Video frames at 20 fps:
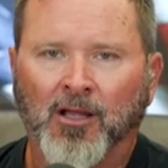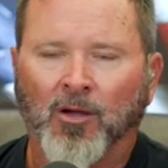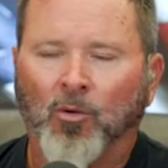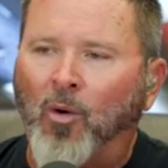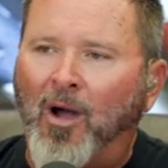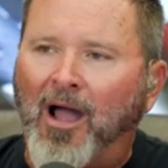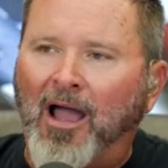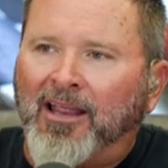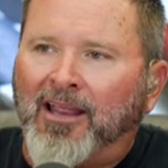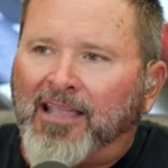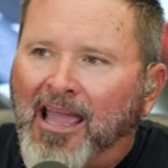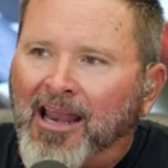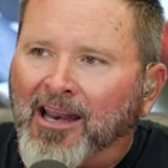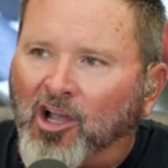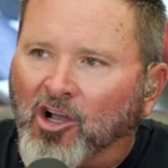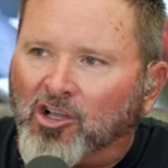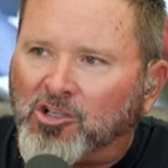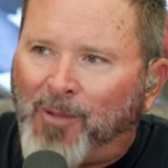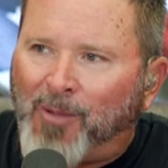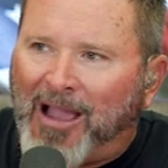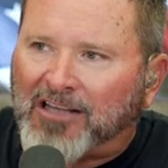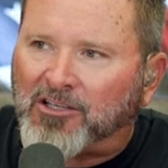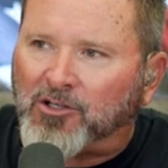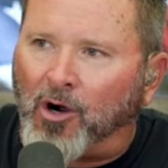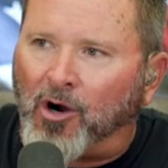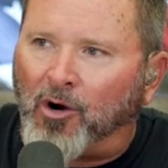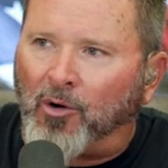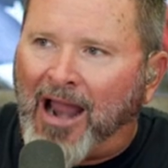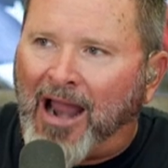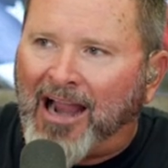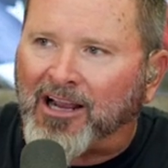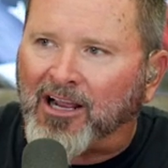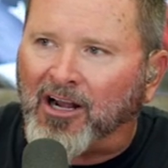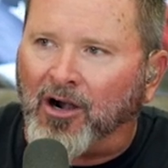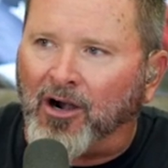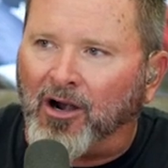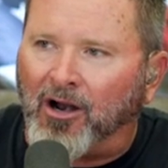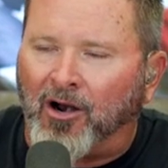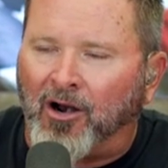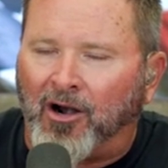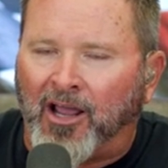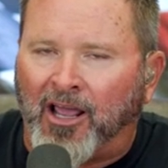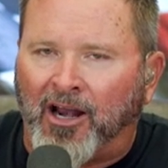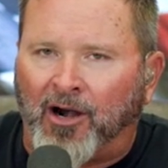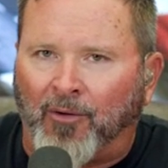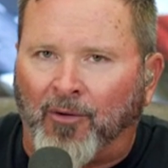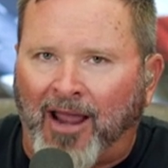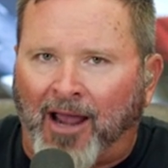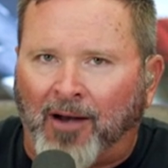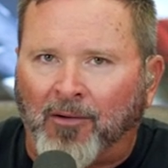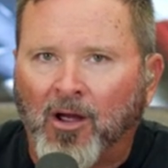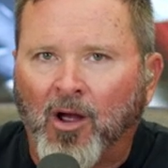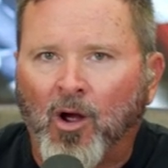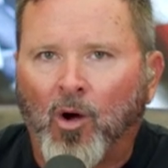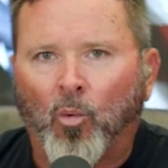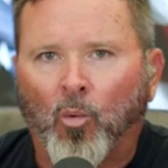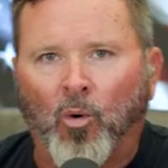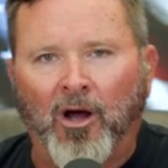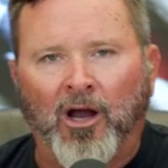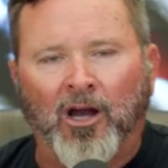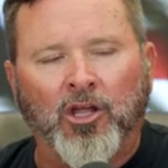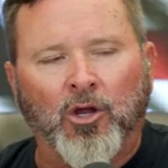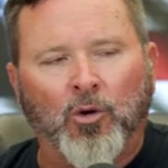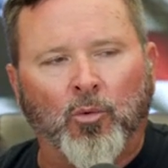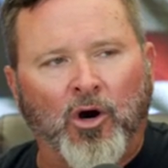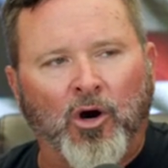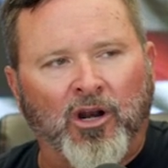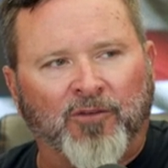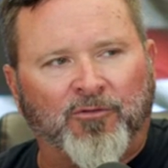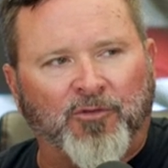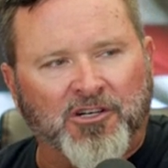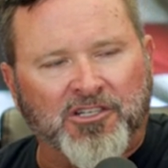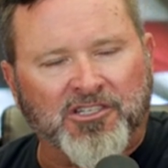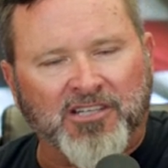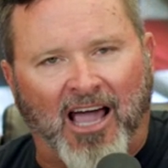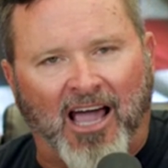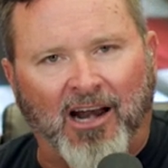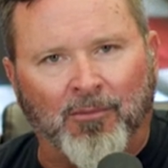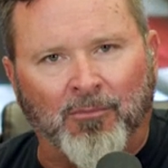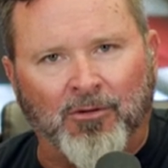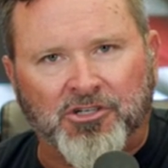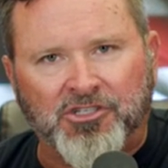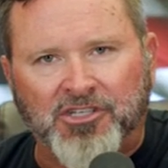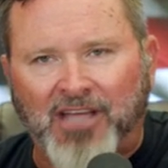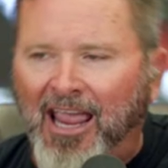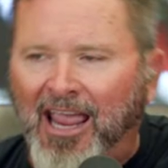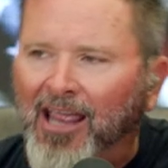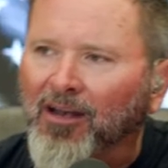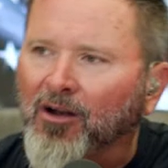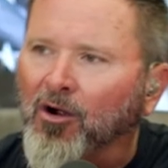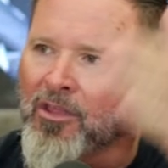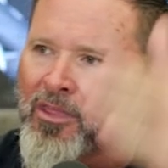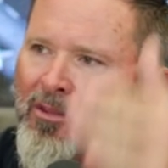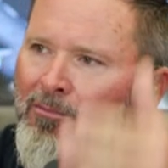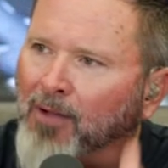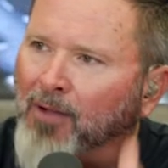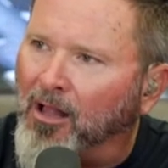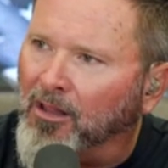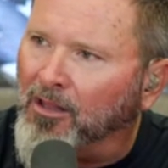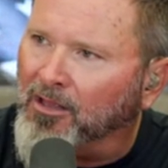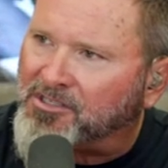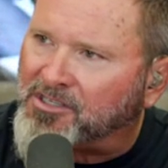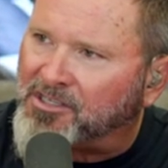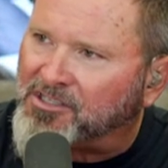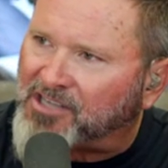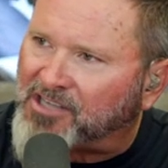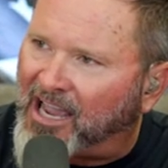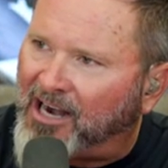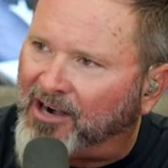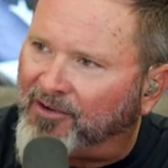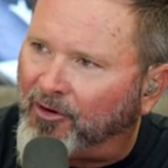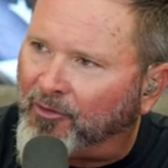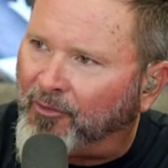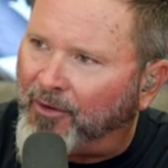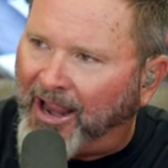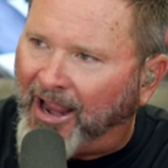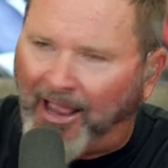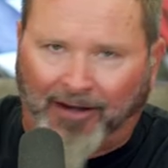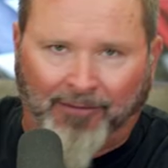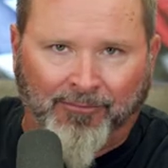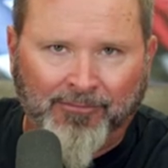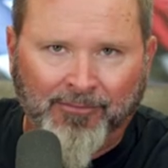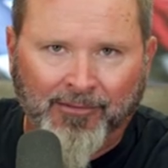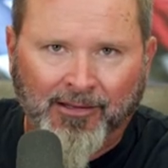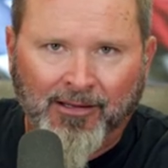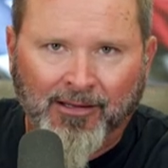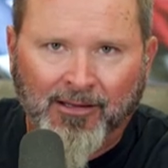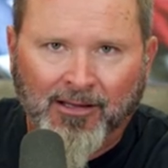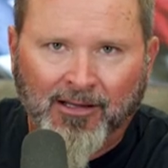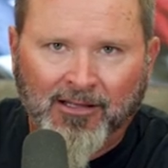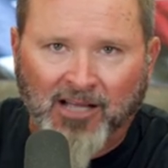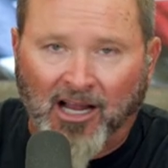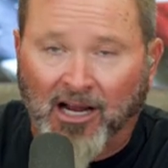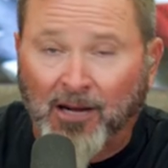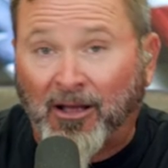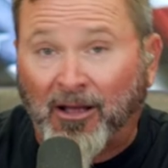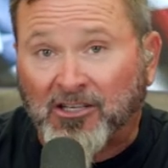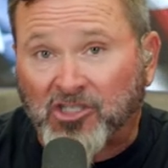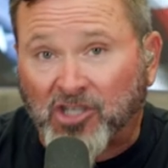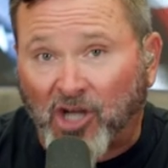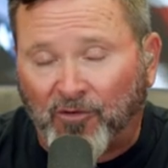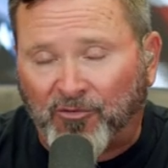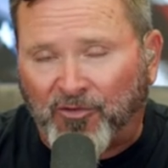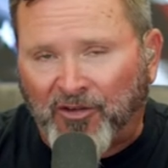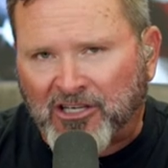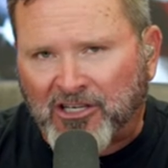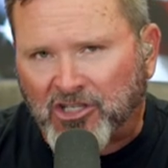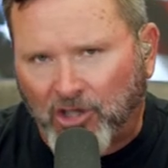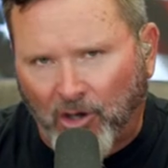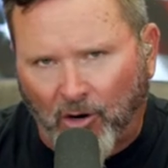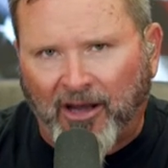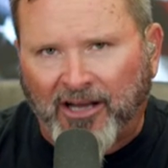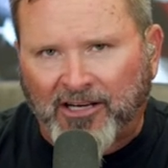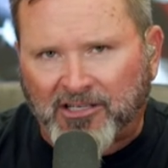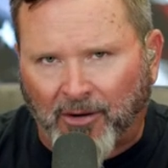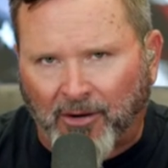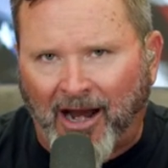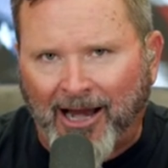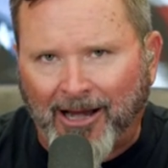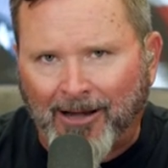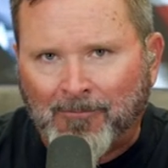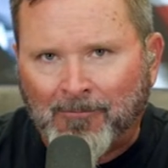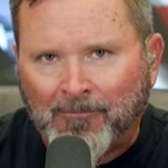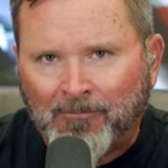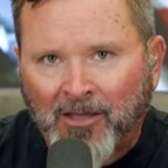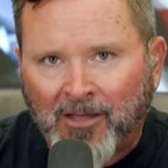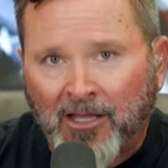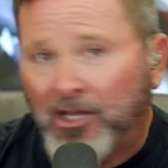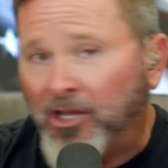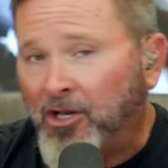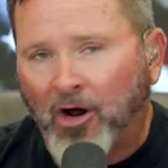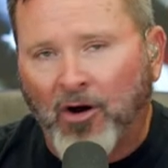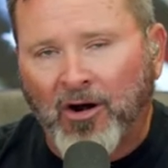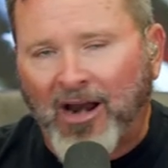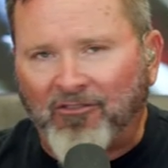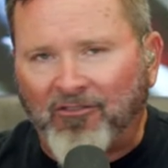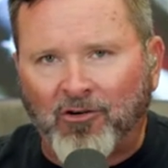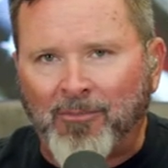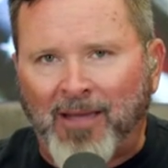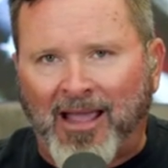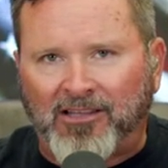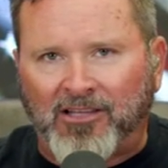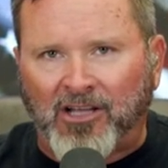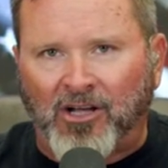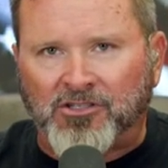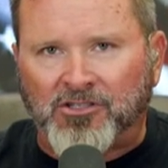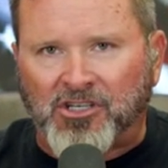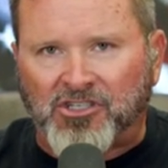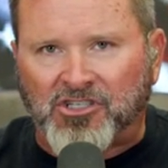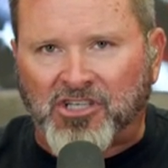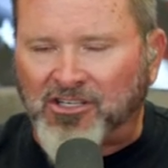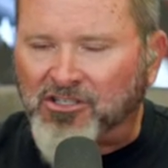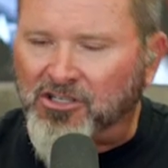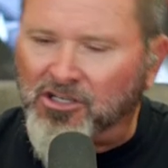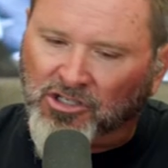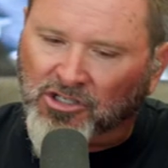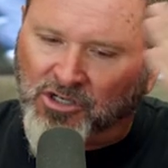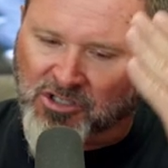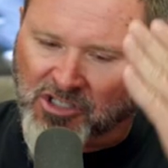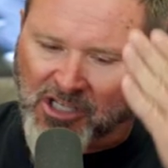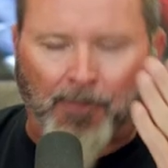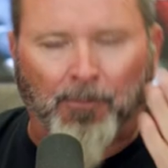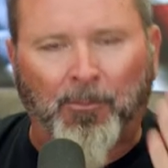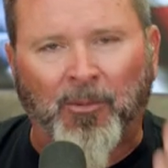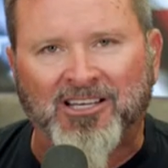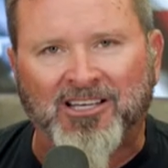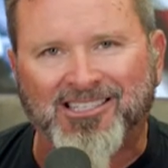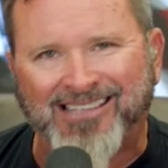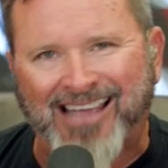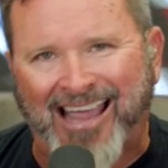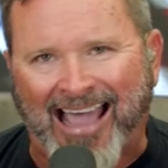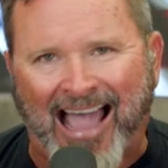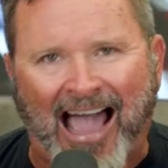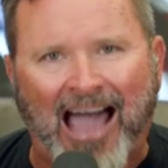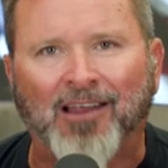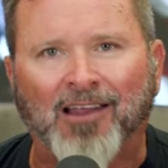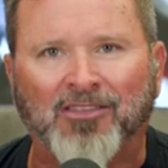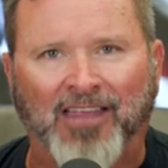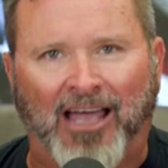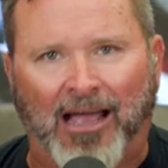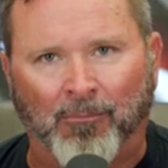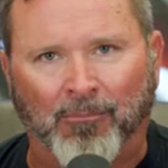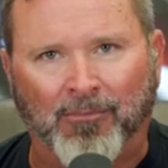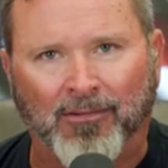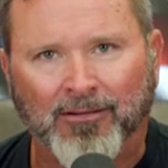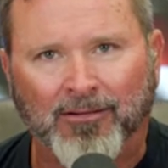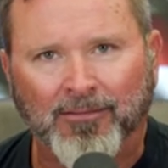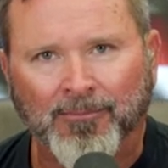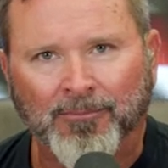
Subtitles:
Why, again, it goes back to Iraq and Iran. Are you rooting for Saddam Hussein or the mullahs inside of Iran? Talk about Sophie's choice, right? You don't ever make those decisions. You simply stay out of them.